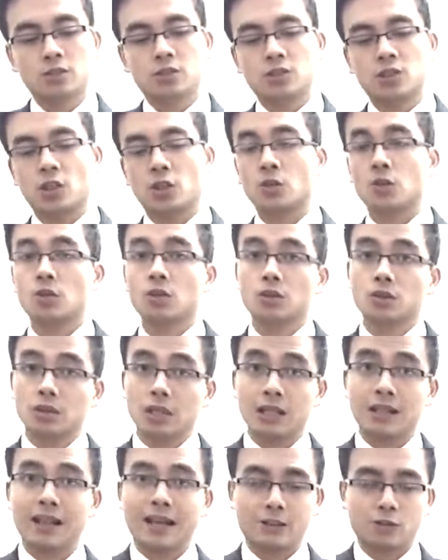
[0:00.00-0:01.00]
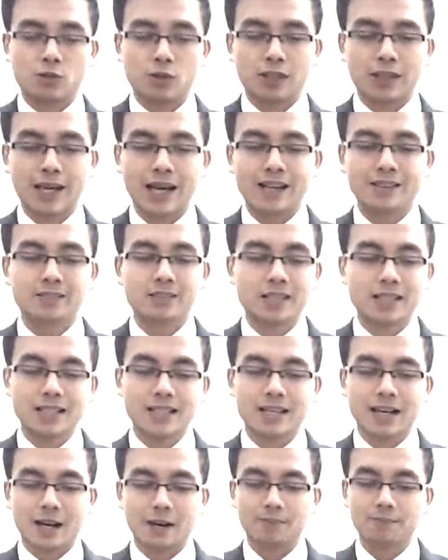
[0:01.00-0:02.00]
to the ledger account
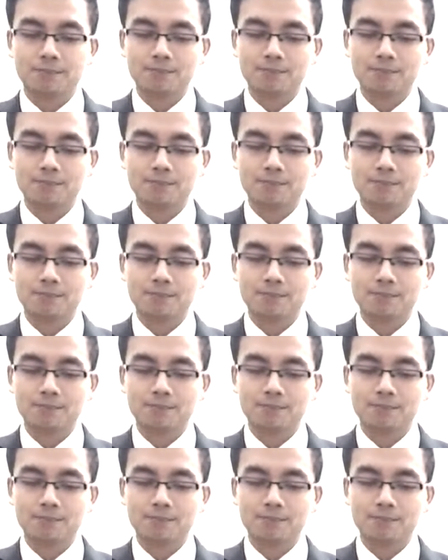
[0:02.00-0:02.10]
here.